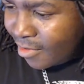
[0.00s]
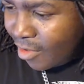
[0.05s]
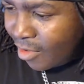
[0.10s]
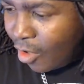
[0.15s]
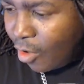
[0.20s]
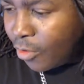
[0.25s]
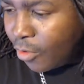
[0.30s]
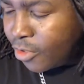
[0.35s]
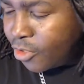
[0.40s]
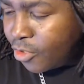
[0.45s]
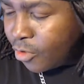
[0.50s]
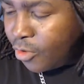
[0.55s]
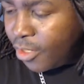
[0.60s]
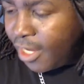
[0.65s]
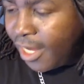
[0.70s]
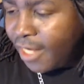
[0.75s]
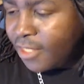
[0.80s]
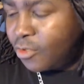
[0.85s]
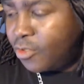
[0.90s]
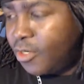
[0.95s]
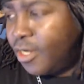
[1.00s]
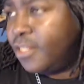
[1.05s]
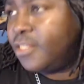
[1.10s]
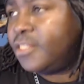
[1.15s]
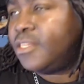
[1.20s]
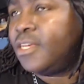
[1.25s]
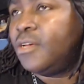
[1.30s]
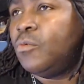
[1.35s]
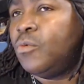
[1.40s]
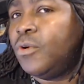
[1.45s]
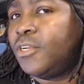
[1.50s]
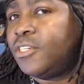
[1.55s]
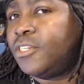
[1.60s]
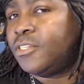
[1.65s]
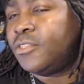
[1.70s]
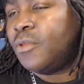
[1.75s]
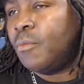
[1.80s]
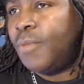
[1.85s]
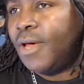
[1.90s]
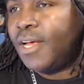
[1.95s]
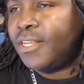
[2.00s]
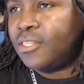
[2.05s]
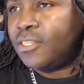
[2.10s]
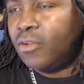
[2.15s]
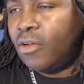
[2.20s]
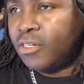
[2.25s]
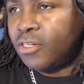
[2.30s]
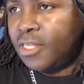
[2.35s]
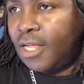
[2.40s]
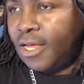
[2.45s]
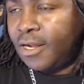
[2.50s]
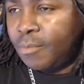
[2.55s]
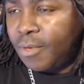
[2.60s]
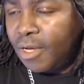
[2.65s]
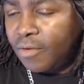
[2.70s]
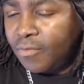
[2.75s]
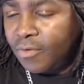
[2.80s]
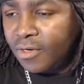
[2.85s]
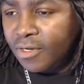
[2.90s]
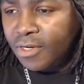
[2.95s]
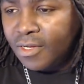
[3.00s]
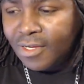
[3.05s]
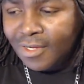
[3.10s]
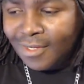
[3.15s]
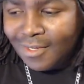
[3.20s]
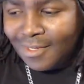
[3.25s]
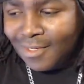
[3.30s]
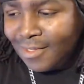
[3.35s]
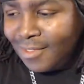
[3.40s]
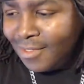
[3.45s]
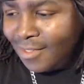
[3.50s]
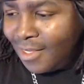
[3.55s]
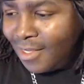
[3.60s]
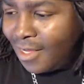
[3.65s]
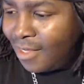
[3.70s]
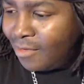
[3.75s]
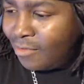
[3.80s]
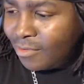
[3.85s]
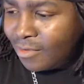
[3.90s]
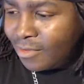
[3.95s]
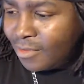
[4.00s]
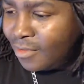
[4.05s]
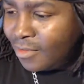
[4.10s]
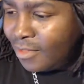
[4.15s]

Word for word: oh, so you guys are trying to say which is the best launch lineup ever? No,